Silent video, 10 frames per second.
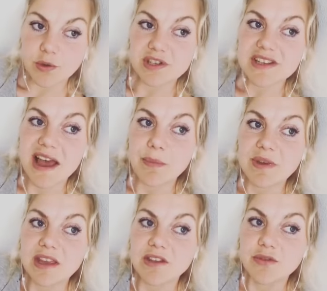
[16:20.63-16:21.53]
are
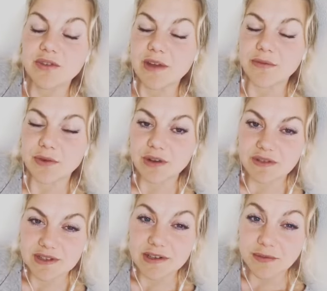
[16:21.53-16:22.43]
tapping into that
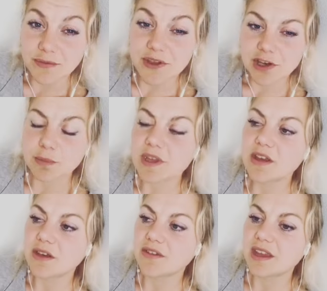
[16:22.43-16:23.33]
frequency of fear
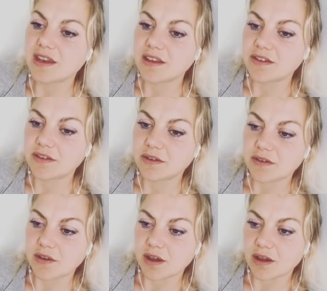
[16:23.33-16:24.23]
because it is